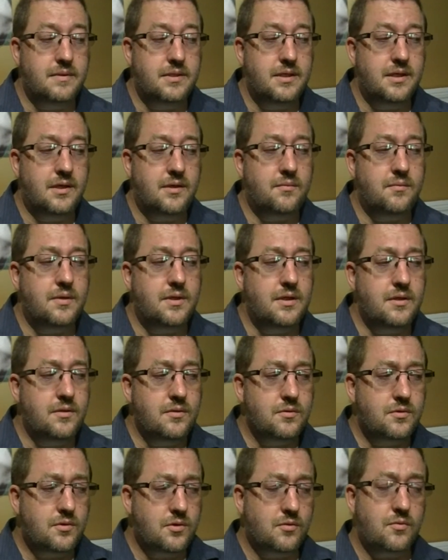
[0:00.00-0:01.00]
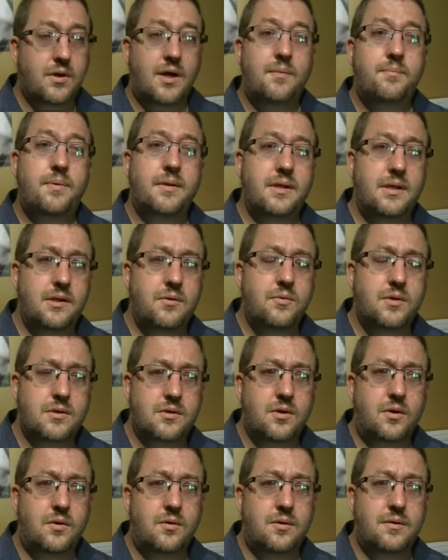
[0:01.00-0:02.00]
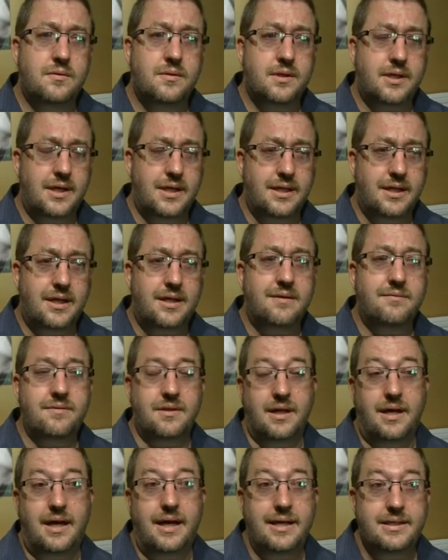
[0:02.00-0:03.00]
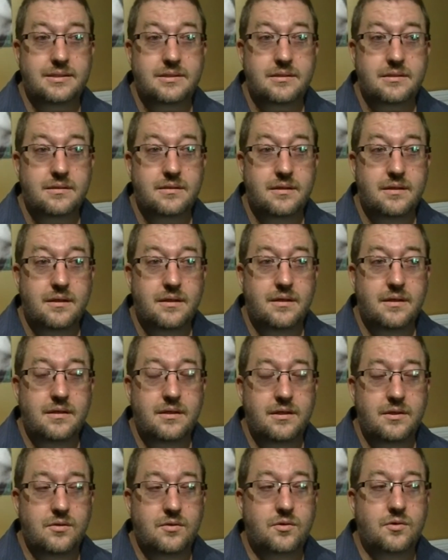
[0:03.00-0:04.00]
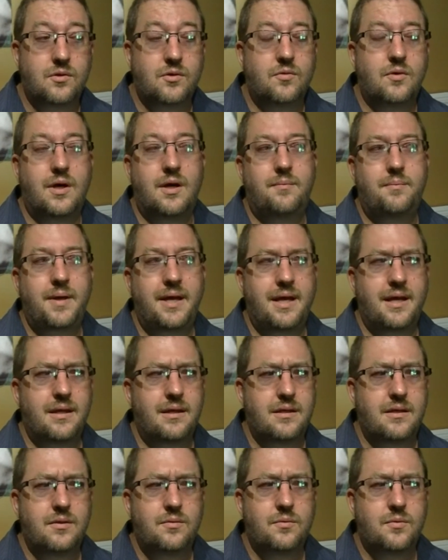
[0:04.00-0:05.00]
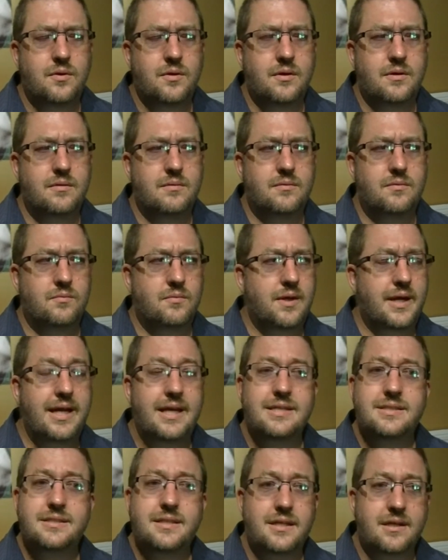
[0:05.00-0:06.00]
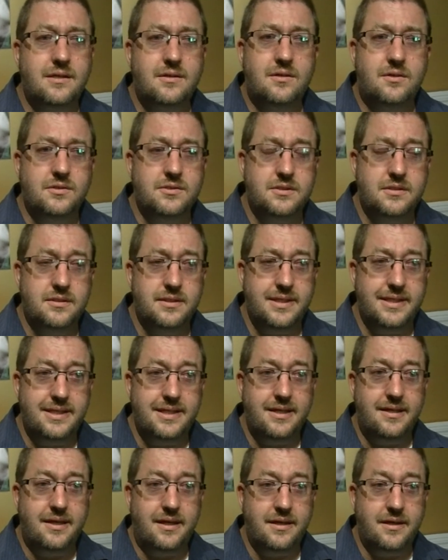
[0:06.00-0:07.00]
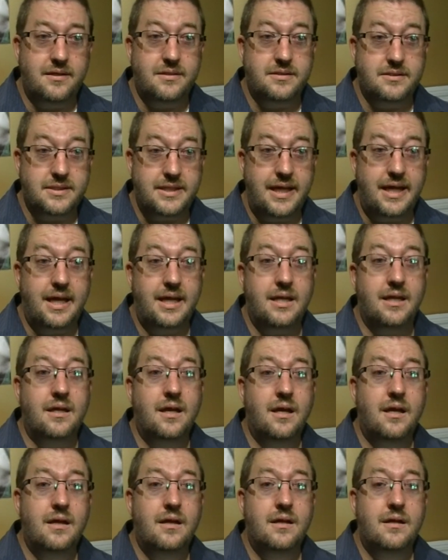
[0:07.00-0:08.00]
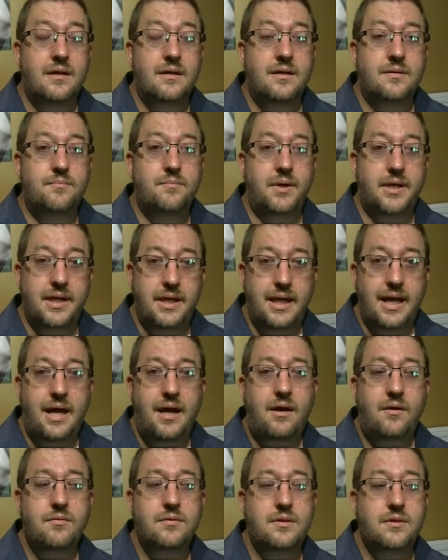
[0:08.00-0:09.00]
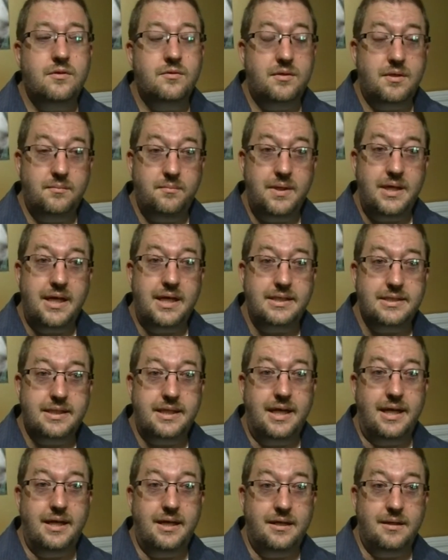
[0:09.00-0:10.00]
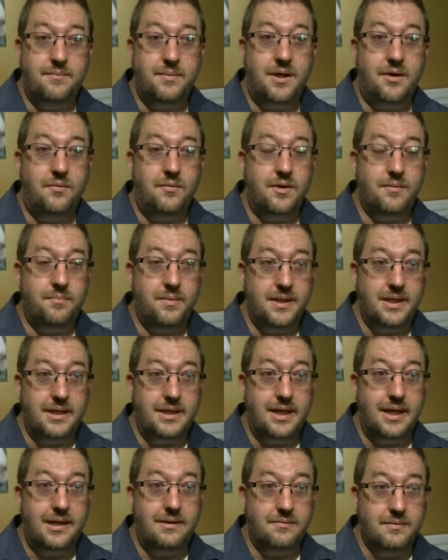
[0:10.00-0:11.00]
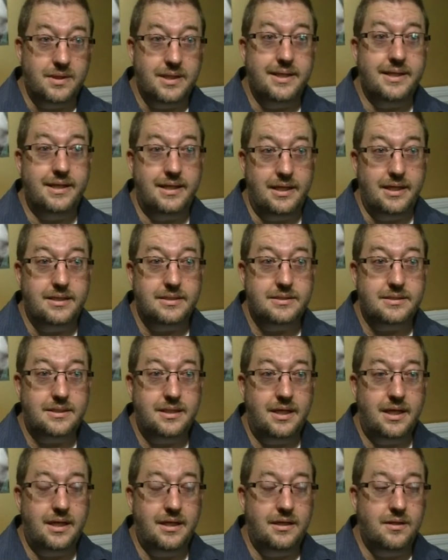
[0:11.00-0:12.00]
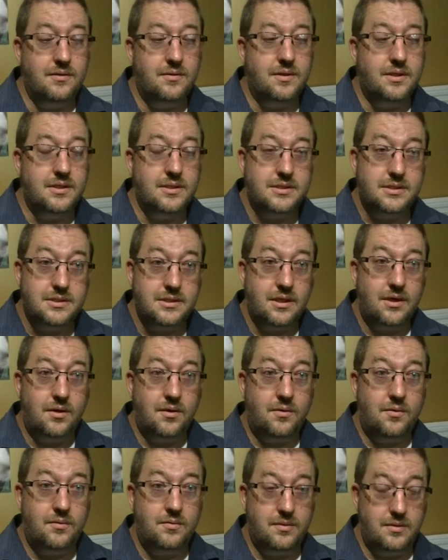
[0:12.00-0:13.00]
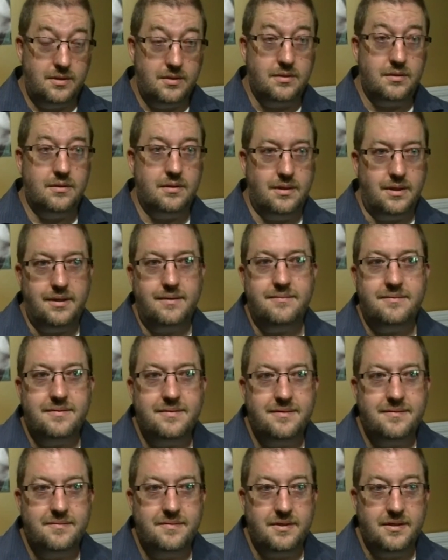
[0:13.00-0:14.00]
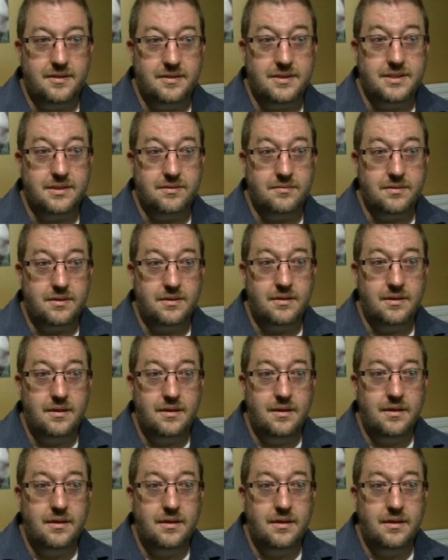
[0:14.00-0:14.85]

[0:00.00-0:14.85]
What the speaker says: You grew up and you were told a lot of lies. You grew up and you were raised in a culture that did not understand. But now you can be educated about what being gay really is, and you can show your love for your children.